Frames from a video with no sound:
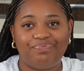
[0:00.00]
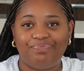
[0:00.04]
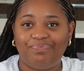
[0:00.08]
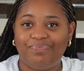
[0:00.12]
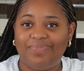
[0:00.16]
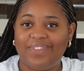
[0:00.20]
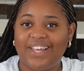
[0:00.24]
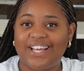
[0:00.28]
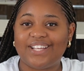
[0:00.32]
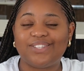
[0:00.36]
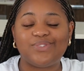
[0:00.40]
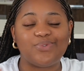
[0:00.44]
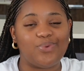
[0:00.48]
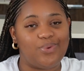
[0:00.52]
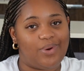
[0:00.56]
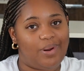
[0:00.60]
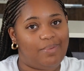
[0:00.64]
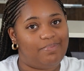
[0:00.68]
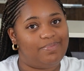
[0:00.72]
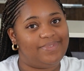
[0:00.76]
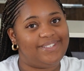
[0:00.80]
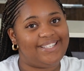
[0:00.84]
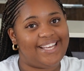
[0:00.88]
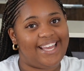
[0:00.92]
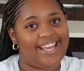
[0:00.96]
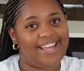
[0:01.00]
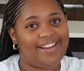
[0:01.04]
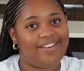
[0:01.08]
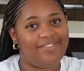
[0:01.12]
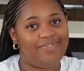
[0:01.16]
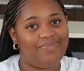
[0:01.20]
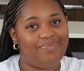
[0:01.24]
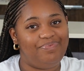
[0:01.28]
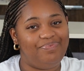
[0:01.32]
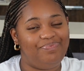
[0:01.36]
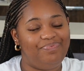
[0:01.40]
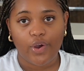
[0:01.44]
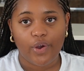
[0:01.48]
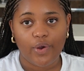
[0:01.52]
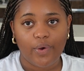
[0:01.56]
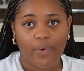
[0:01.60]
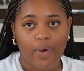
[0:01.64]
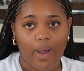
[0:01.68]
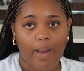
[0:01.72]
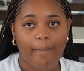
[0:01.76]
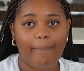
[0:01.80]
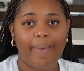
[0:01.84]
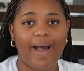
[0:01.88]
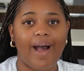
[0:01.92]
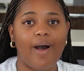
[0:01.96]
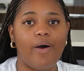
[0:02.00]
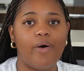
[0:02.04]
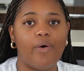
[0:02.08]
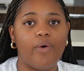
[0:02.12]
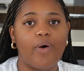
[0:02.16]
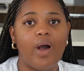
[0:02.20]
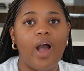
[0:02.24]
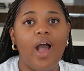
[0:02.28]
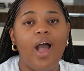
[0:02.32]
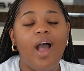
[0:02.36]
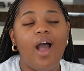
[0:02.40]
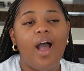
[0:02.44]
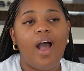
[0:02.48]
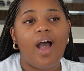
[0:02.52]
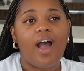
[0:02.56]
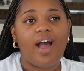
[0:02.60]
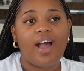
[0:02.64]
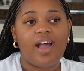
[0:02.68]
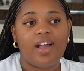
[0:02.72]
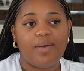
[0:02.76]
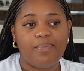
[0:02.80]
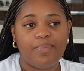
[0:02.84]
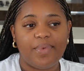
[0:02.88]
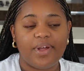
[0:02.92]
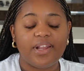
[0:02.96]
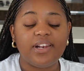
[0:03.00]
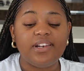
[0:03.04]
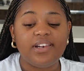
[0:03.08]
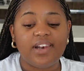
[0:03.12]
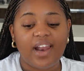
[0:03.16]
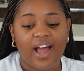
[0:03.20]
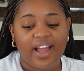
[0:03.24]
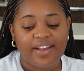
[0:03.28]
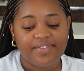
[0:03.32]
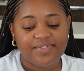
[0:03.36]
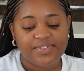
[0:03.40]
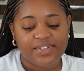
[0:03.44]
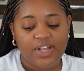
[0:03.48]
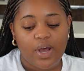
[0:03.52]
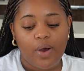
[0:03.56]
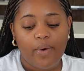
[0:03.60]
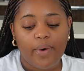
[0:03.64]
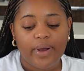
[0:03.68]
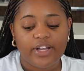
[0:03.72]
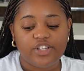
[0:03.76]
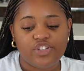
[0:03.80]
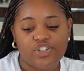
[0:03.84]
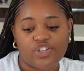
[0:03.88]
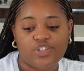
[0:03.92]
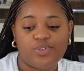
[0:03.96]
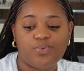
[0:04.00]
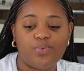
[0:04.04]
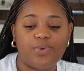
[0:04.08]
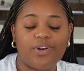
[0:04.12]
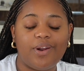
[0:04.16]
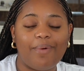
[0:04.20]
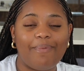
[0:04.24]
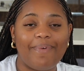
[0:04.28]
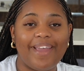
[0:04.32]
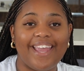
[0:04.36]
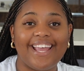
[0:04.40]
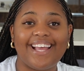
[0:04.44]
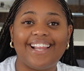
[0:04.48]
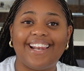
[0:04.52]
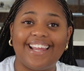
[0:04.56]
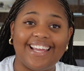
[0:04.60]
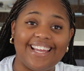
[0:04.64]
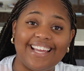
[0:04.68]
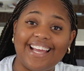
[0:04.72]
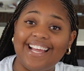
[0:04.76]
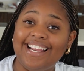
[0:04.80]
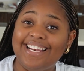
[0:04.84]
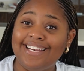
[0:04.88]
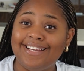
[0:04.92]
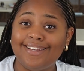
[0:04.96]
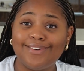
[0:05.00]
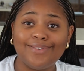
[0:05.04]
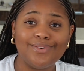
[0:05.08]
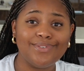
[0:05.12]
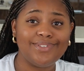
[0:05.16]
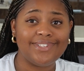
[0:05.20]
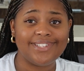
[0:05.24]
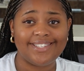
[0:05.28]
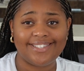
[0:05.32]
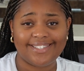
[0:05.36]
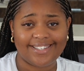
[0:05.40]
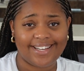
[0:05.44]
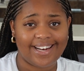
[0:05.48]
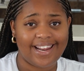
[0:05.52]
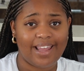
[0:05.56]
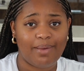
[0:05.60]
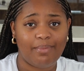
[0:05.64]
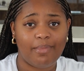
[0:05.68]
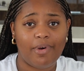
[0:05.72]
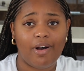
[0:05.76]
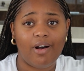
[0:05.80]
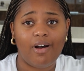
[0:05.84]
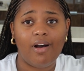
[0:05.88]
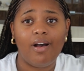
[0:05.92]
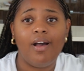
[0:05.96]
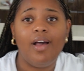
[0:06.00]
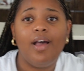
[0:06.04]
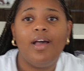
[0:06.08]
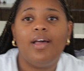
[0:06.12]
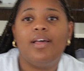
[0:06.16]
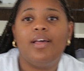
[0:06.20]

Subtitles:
That's all I'm saying. So about lifestyle, I just want to make like a little disclaimer